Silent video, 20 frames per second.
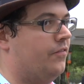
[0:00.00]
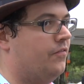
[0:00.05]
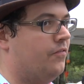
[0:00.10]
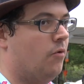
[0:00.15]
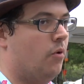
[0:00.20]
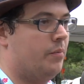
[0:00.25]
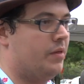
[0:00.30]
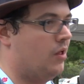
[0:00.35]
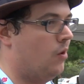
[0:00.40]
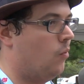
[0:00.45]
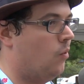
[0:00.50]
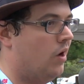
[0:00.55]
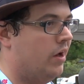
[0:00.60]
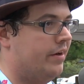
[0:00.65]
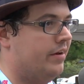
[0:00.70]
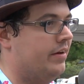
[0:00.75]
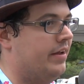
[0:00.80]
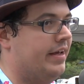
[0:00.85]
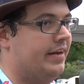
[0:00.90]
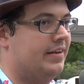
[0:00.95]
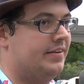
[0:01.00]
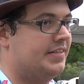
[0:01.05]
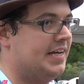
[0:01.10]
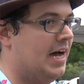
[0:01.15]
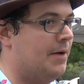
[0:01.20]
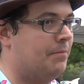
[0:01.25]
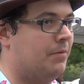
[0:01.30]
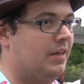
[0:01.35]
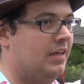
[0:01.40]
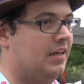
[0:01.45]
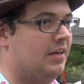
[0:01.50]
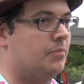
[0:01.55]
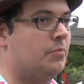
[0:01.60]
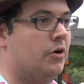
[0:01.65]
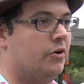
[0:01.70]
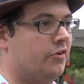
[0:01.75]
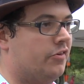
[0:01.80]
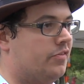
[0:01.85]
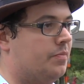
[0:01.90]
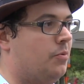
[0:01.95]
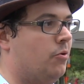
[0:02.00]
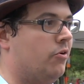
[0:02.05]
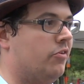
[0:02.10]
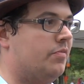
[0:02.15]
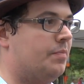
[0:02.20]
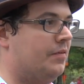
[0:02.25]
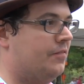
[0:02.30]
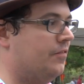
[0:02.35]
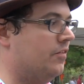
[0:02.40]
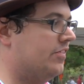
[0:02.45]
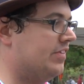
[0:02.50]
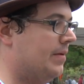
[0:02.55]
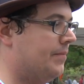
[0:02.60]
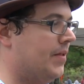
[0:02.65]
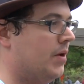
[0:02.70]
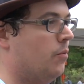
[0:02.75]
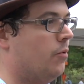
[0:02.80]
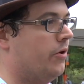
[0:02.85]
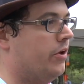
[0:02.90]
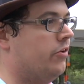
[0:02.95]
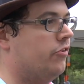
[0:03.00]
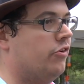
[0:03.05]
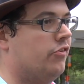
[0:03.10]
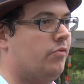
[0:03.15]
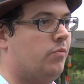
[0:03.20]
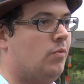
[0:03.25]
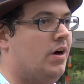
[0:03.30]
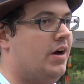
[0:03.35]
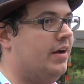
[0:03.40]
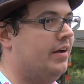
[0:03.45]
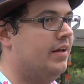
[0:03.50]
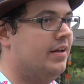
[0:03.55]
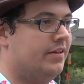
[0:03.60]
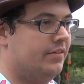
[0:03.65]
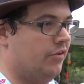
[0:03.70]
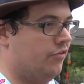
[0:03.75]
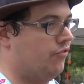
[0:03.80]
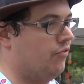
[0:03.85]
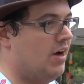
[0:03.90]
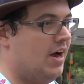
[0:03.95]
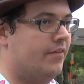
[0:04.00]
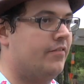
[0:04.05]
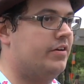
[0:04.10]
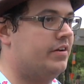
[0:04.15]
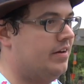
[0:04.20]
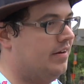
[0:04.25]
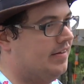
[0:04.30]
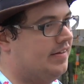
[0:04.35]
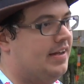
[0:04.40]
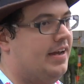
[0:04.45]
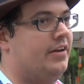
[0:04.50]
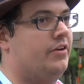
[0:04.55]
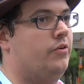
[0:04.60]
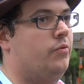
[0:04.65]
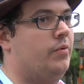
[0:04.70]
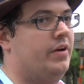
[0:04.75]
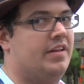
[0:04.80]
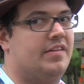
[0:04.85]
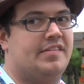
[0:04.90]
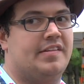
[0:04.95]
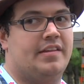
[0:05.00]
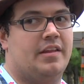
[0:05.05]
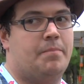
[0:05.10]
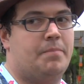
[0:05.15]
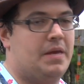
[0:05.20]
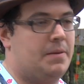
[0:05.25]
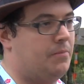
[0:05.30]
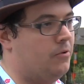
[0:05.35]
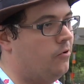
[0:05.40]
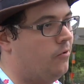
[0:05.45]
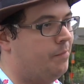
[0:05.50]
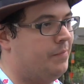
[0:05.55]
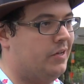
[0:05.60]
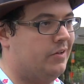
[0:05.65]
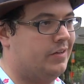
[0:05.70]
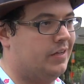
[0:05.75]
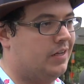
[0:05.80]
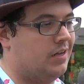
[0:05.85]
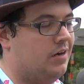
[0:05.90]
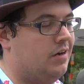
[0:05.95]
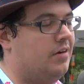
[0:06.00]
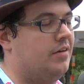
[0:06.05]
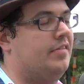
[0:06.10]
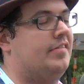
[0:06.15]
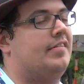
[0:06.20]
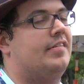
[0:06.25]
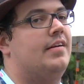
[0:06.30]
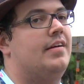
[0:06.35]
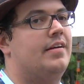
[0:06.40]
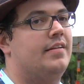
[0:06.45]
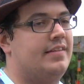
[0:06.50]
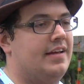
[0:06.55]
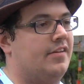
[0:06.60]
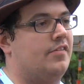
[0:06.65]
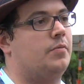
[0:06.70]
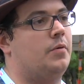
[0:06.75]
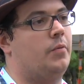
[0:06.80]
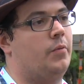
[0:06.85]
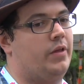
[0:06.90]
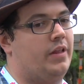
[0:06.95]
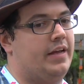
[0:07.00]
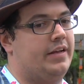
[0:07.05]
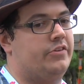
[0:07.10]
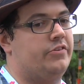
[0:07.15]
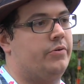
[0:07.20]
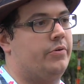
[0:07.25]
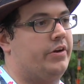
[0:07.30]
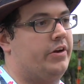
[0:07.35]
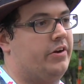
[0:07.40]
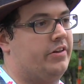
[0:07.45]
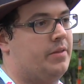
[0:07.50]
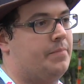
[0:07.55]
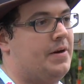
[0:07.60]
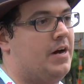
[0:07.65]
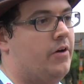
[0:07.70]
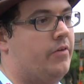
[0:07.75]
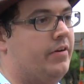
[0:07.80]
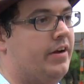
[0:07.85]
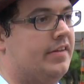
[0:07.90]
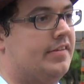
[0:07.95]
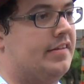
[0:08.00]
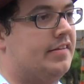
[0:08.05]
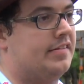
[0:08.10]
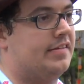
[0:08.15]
Formula One and top league motorsports, but for something where you just want the driver to decide who wins and the people who build the cars, that's what we like doing here at the Power Racing